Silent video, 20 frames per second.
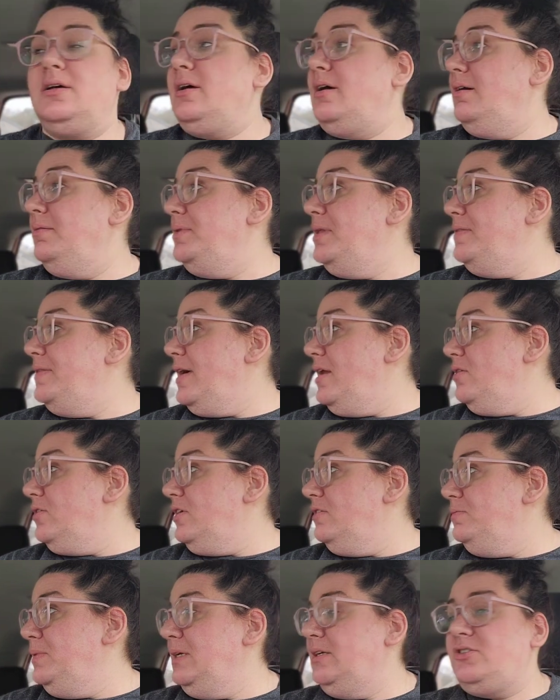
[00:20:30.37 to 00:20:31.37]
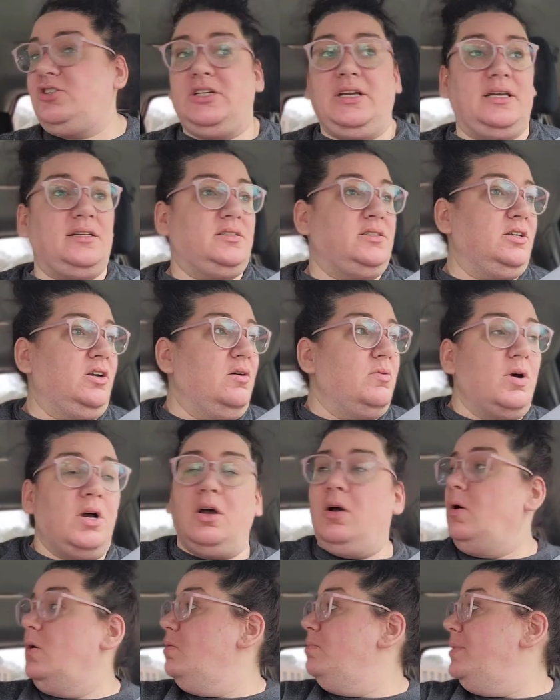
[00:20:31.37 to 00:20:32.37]
Um, then that'll give me a chance to go
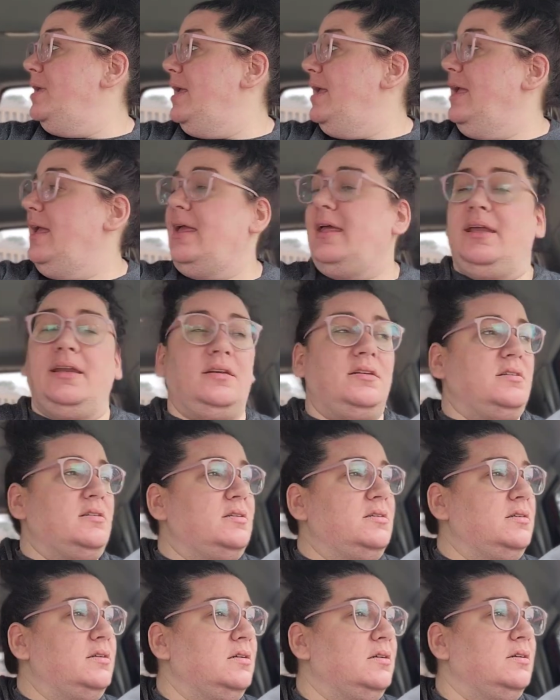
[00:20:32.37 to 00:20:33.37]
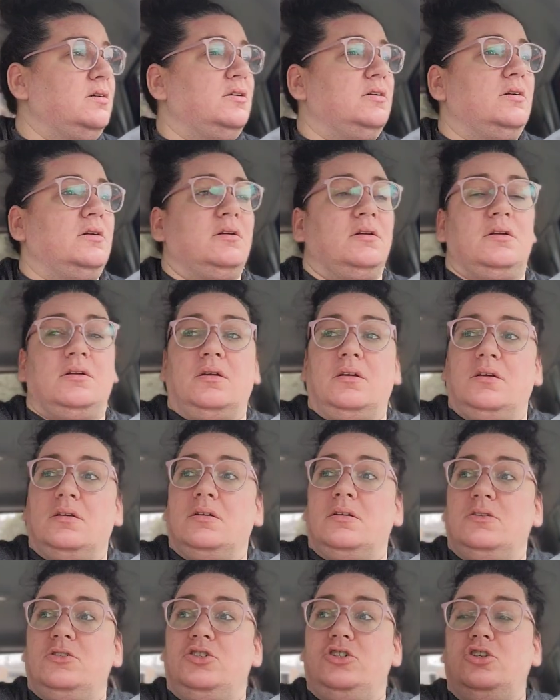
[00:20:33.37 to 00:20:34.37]
home and
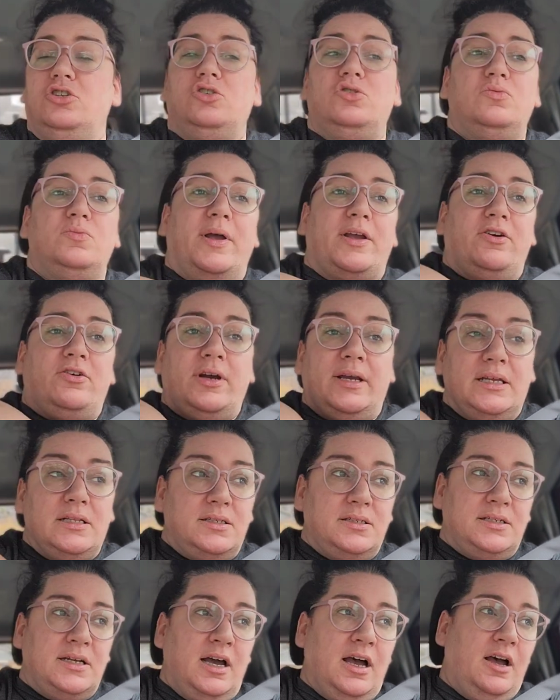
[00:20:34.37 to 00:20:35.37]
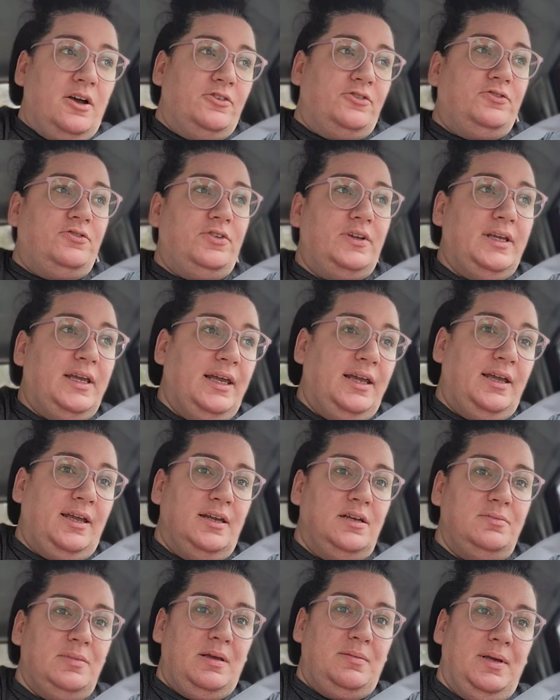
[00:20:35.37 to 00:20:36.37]
do my Cricut stuff
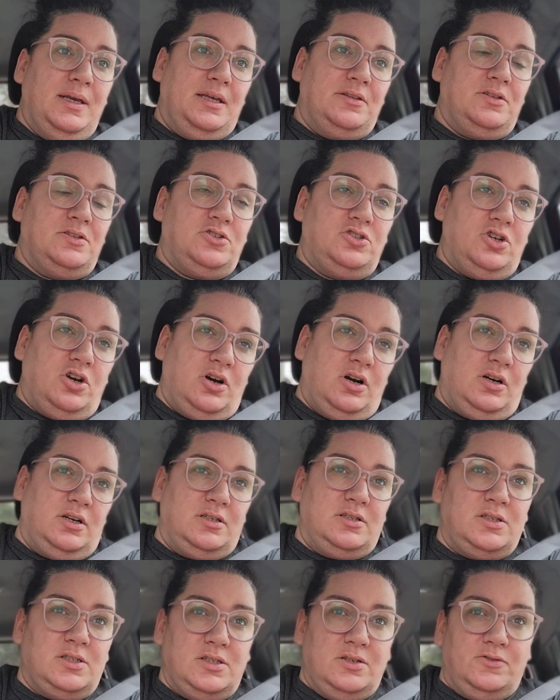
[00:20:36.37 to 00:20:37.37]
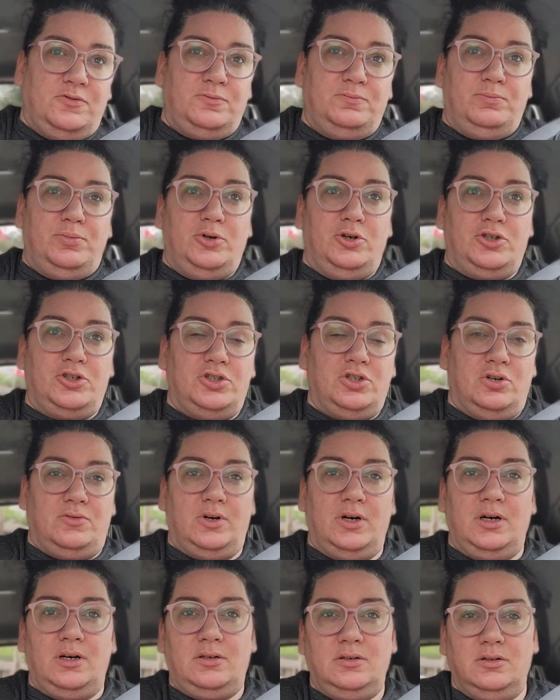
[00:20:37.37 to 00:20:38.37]
and maybe get the jars pushed
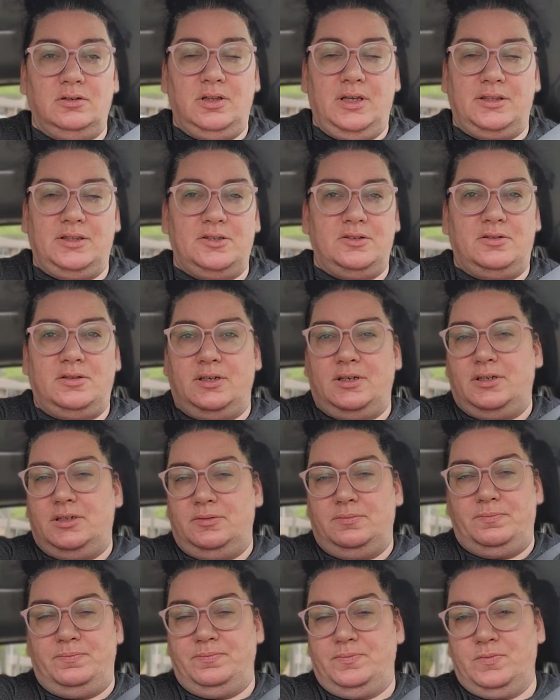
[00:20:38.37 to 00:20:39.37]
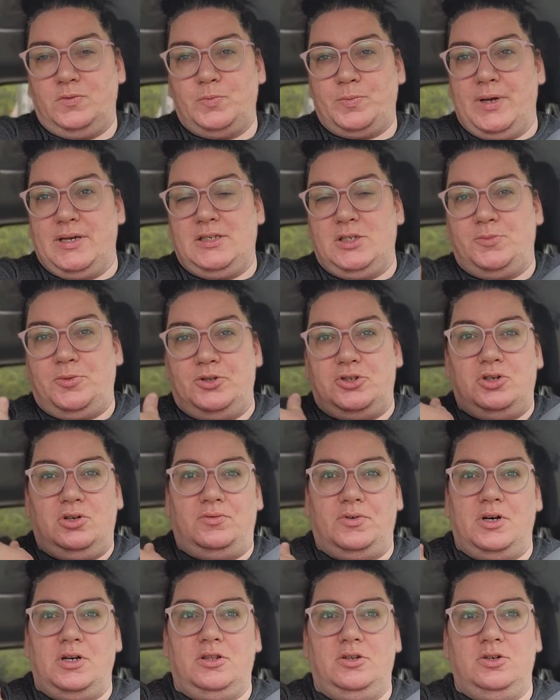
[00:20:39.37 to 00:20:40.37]
over, or like the, the spices pushed
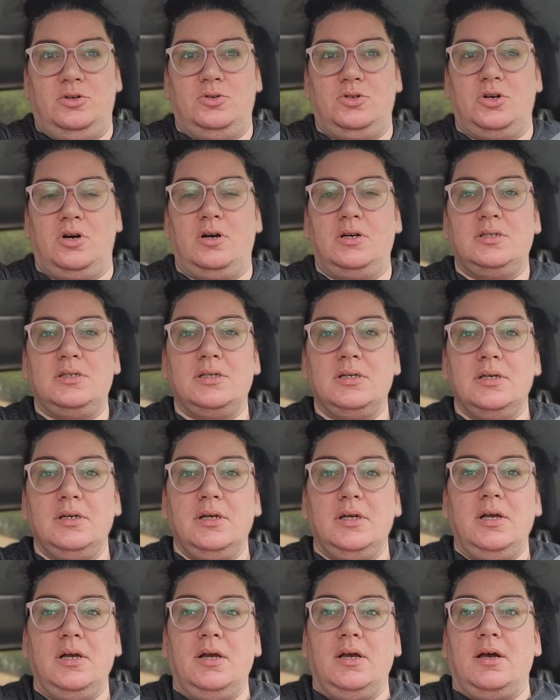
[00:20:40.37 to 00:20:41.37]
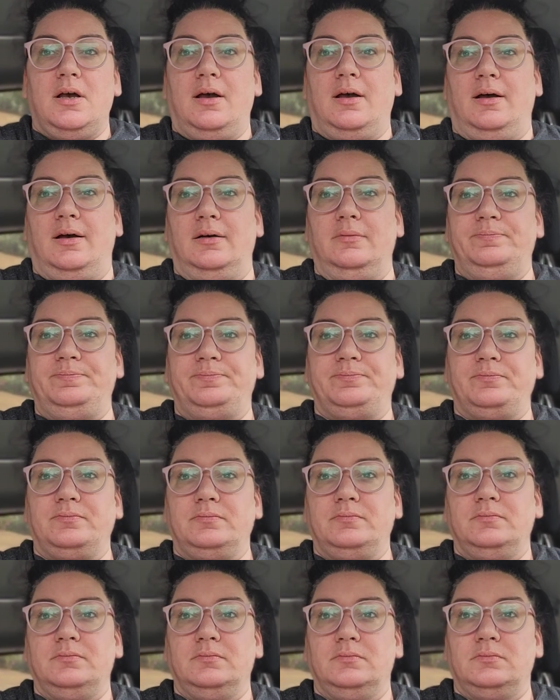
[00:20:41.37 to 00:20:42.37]
over into the new jars.
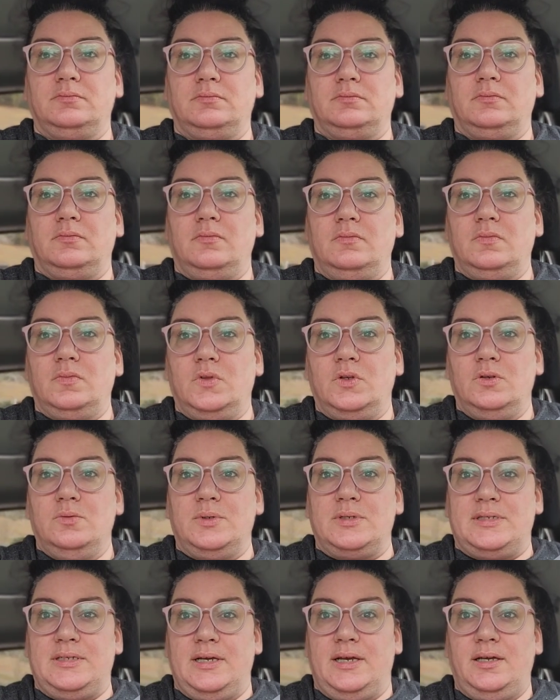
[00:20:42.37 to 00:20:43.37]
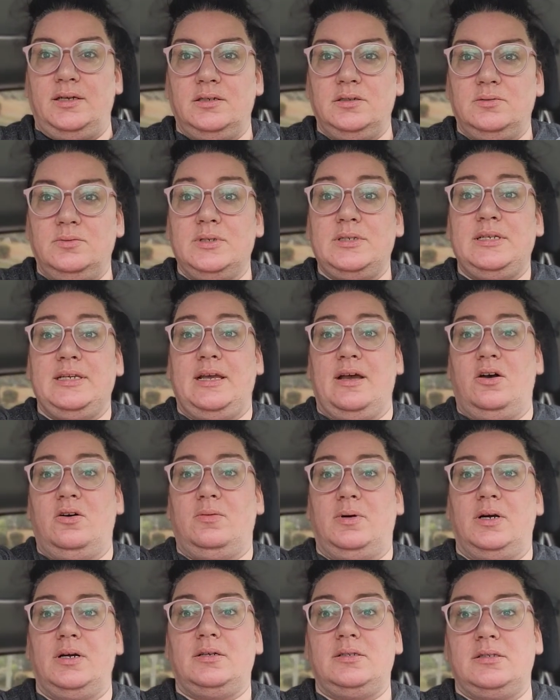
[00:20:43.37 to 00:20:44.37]
Um, we'll see. We'll see how
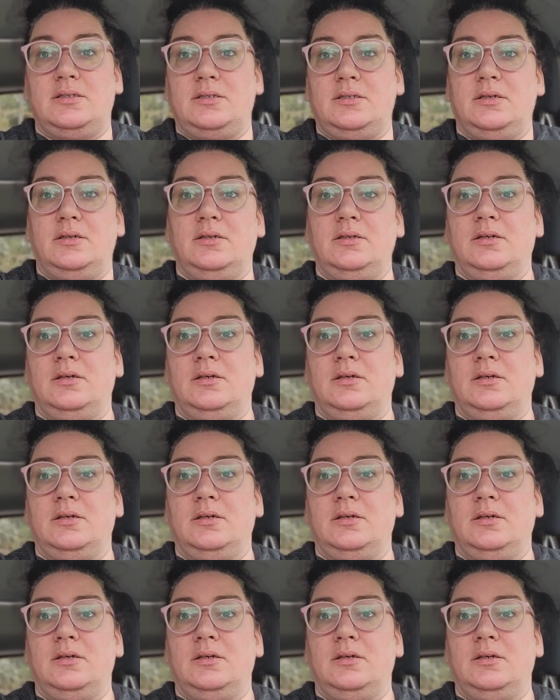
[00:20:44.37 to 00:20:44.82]
it works.